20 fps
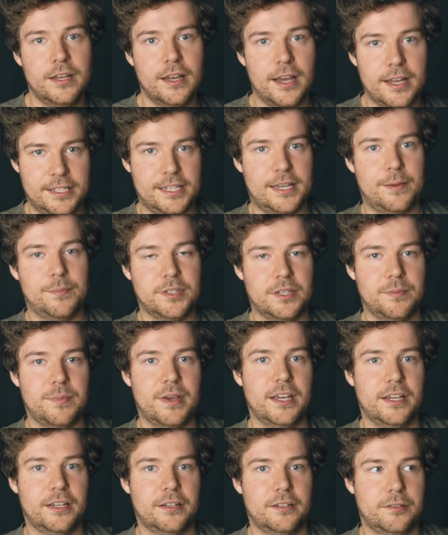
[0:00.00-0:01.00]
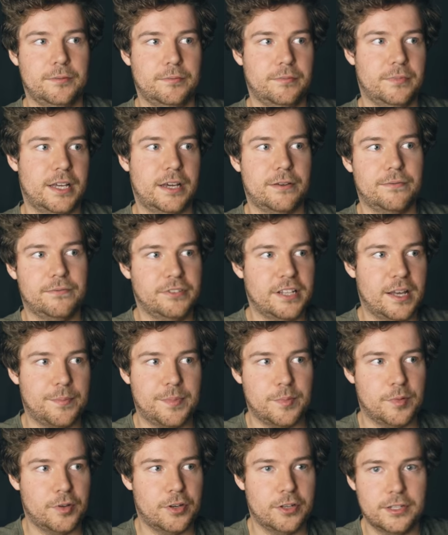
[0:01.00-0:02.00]
attempt to make that
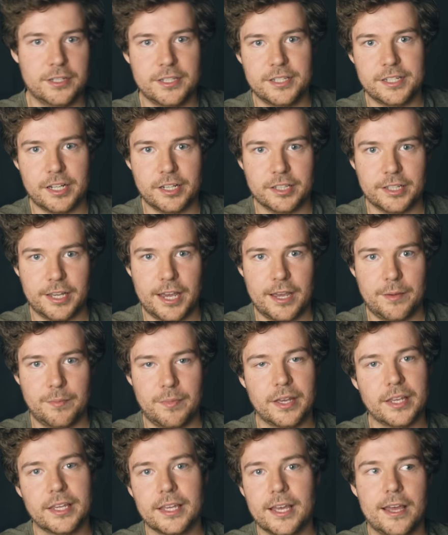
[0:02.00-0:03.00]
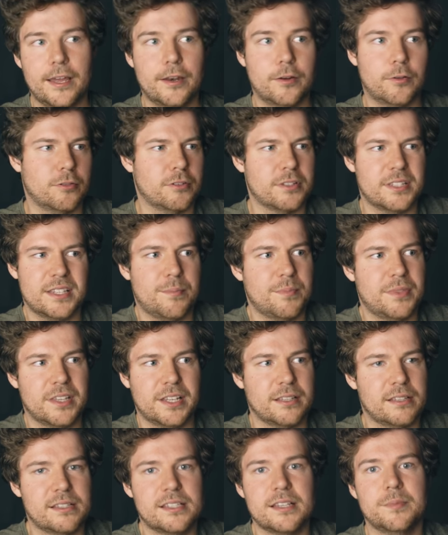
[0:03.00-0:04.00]
Flappy Bird style game again or
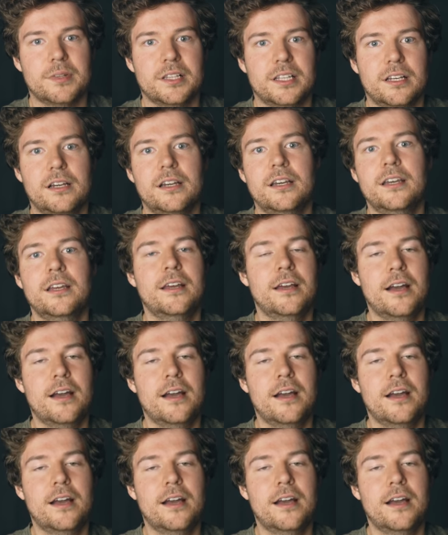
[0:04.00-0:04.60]
something similar.